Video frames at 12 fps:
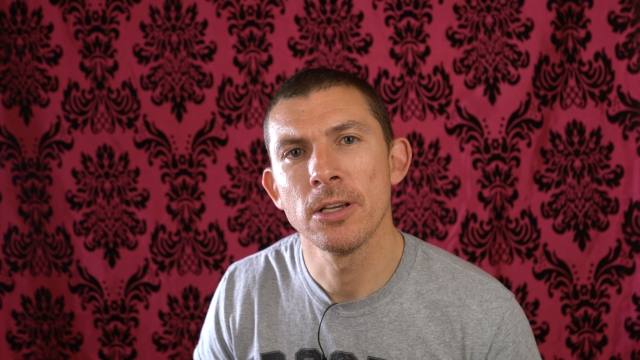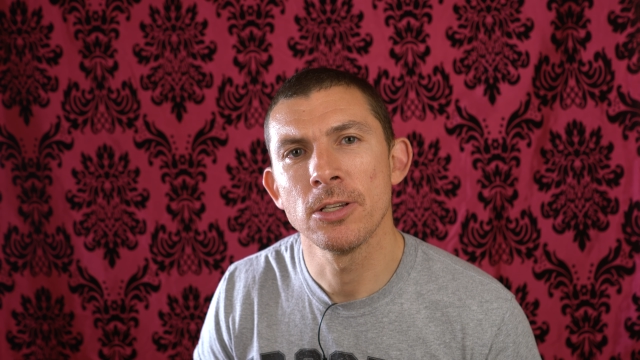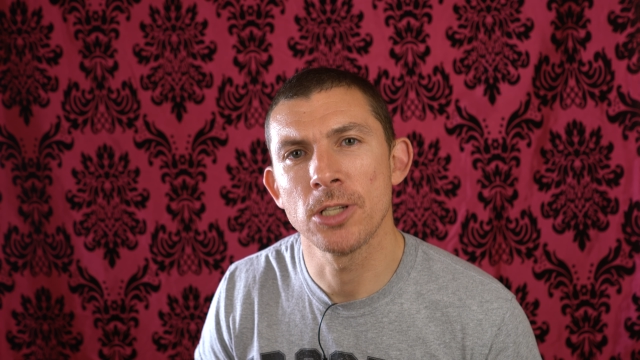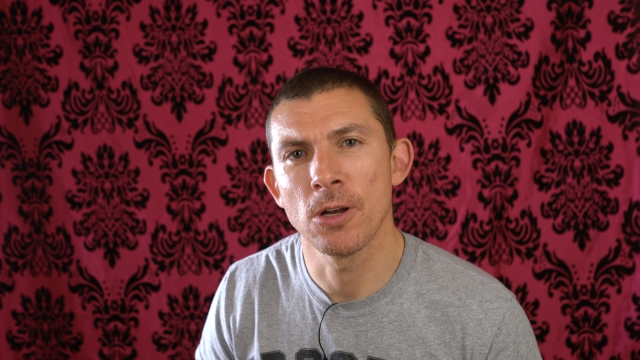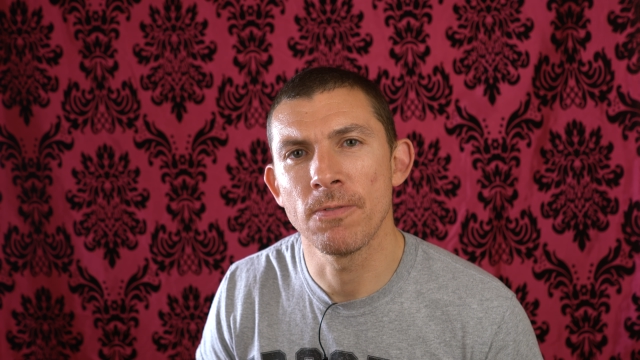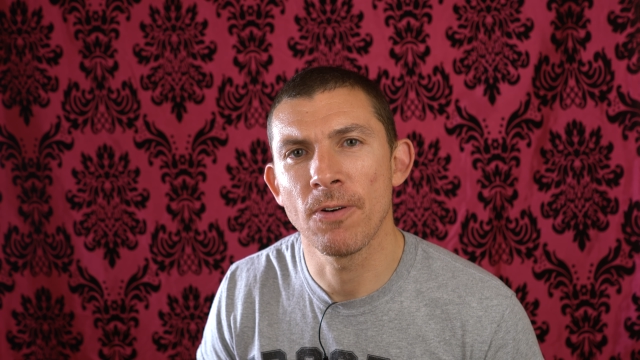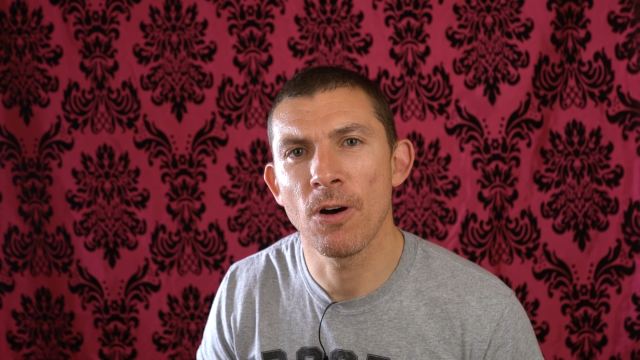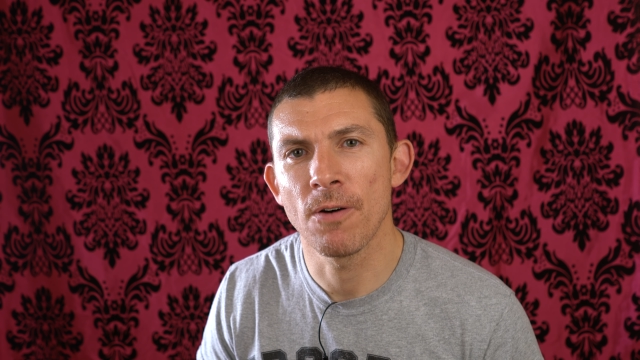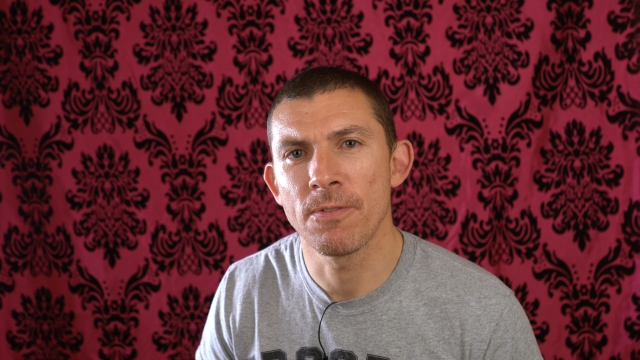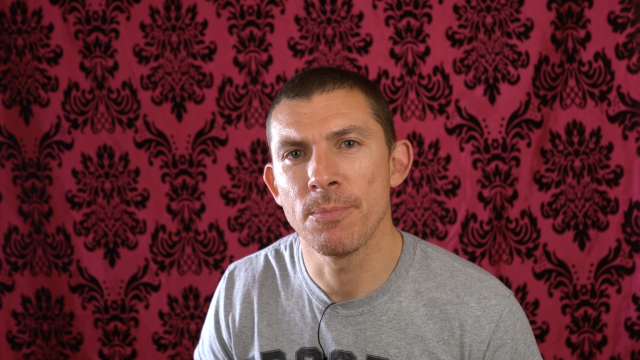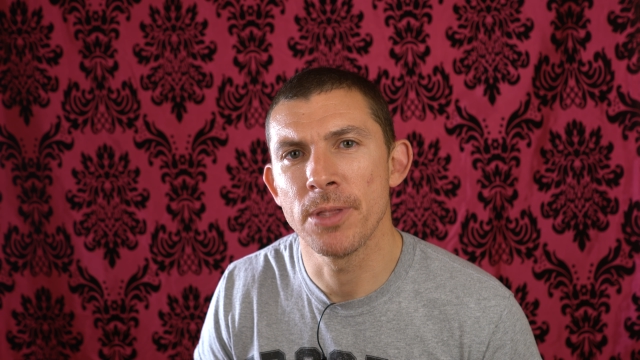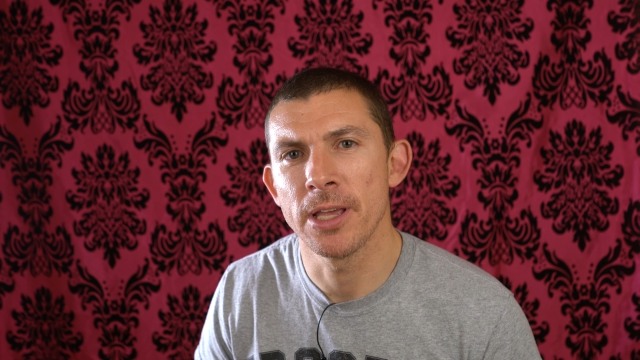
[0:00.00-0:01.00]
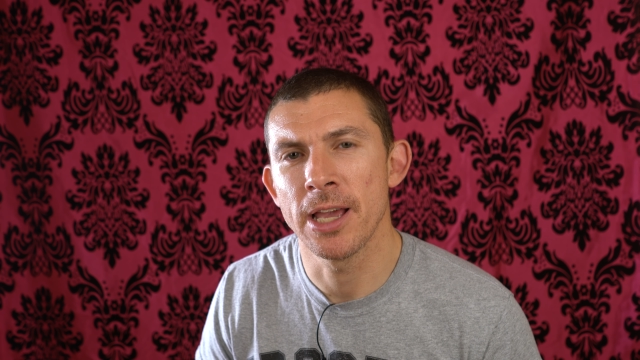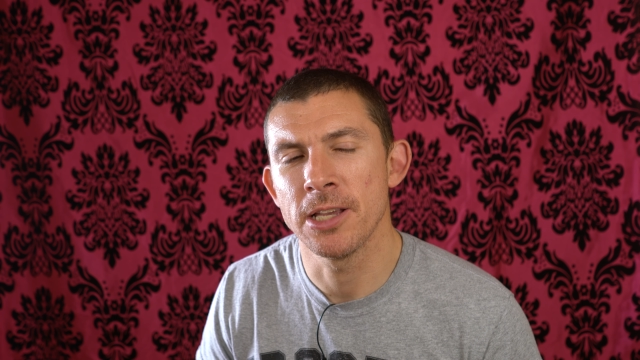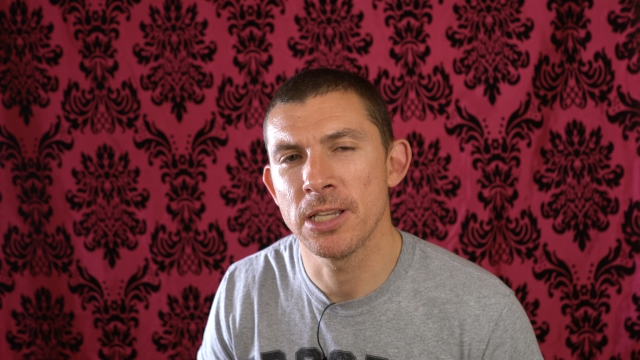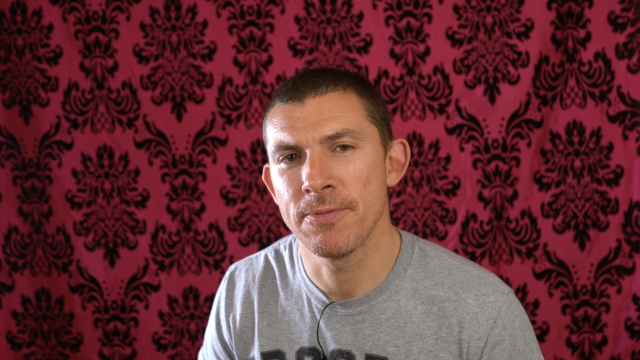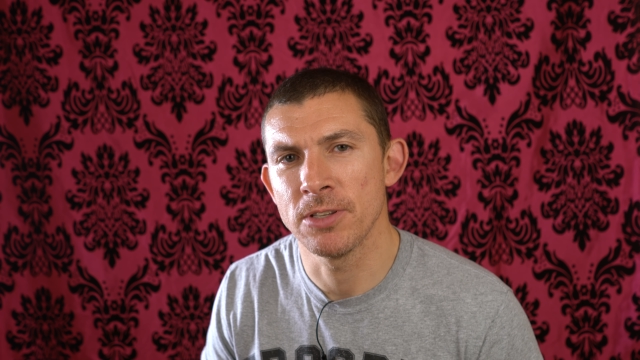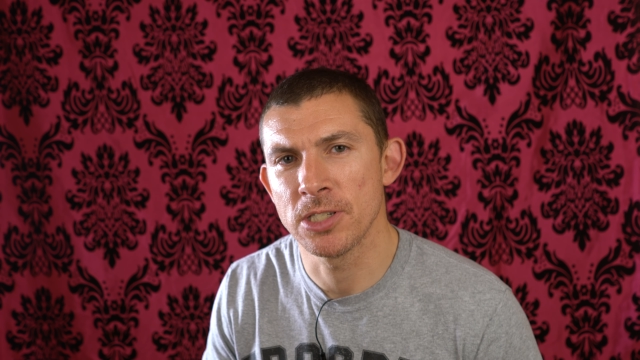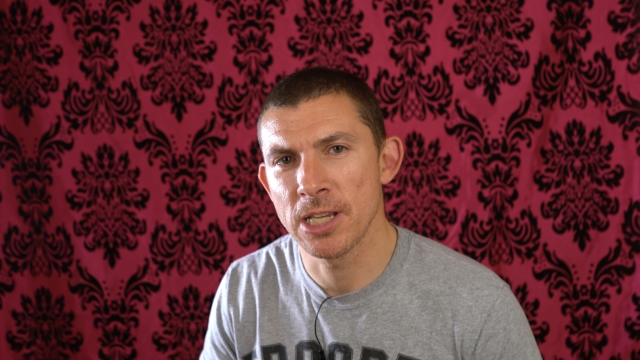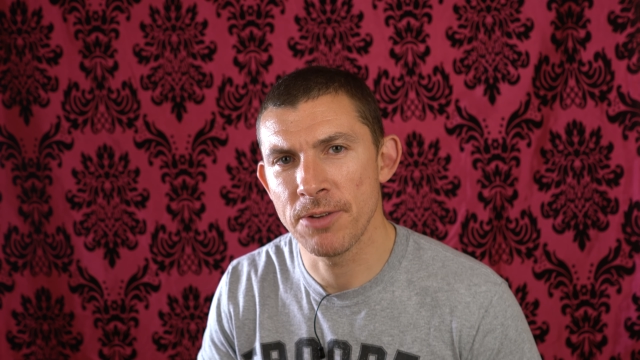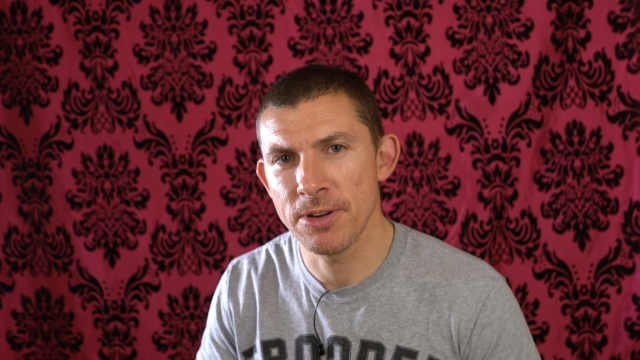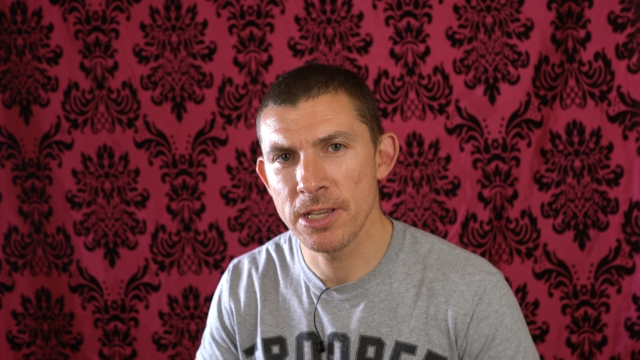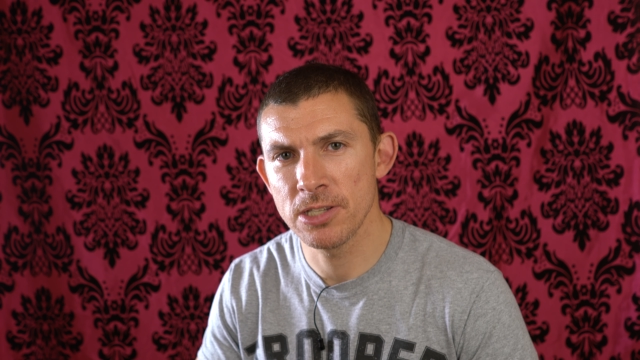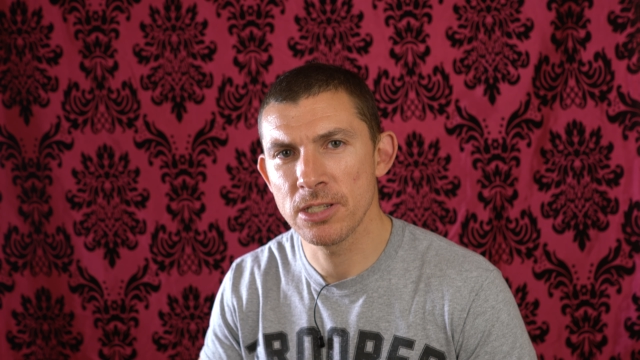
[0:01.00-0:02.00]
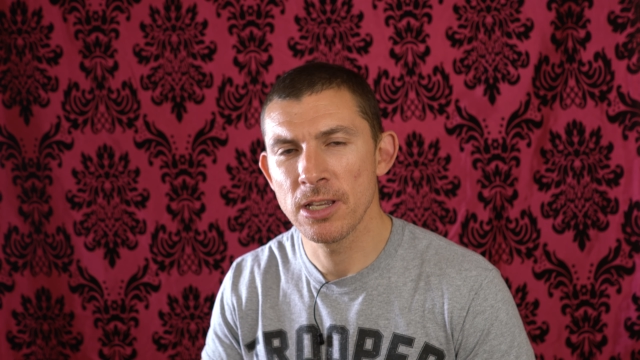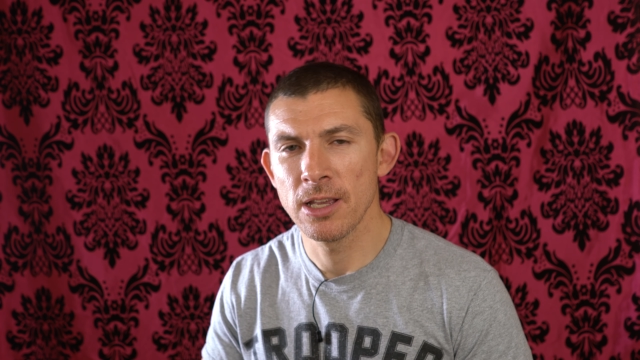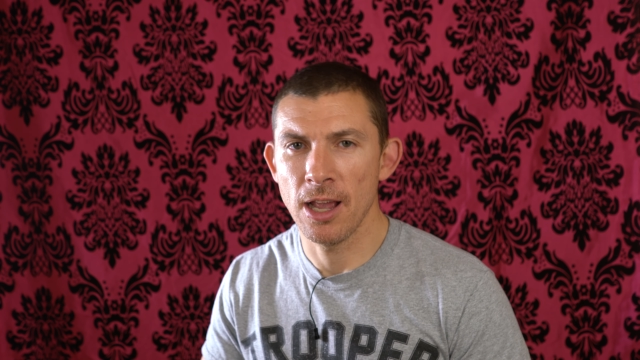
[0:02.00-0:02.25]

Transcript: so far from the A7 series.